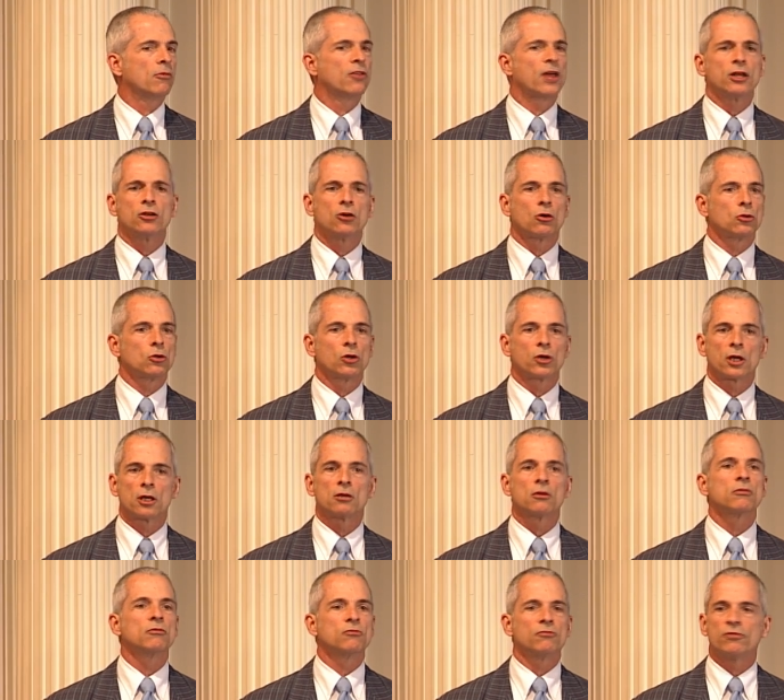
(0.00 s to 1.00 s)
they don't look
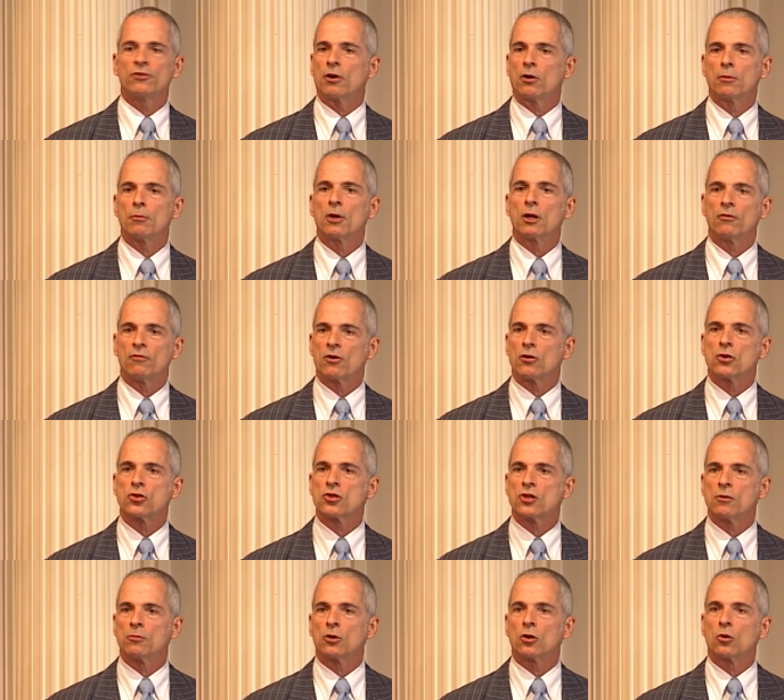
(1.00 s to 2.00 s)
very
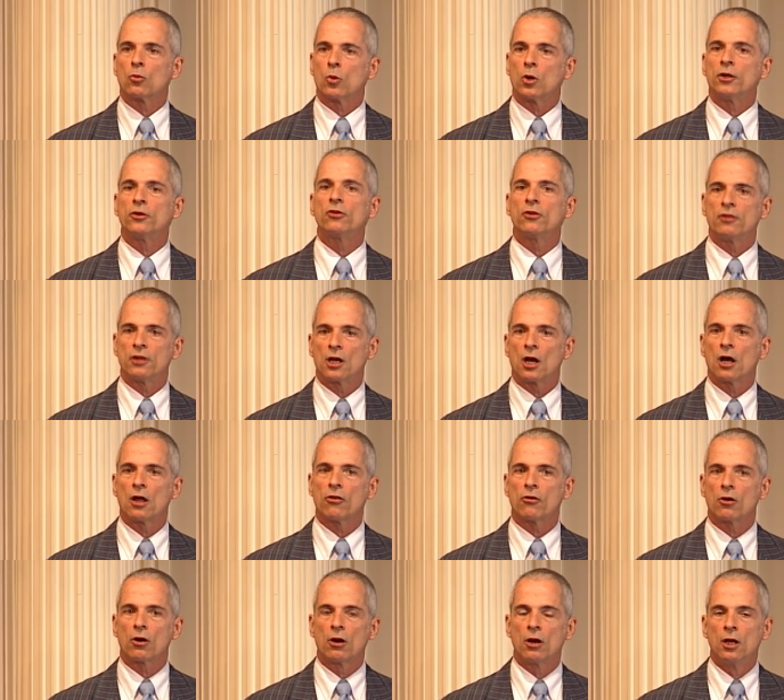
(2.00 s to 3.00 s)
similar one to the
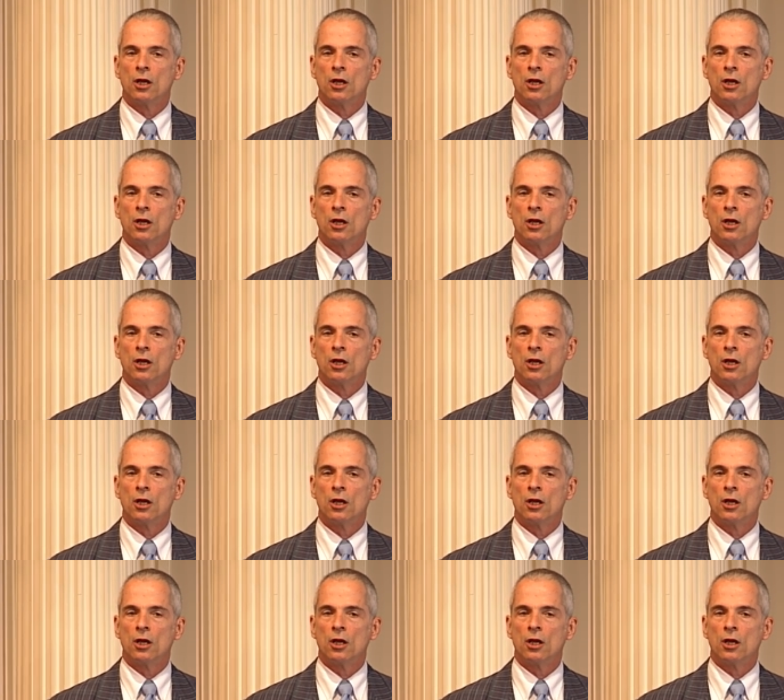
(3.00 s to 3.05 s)
other?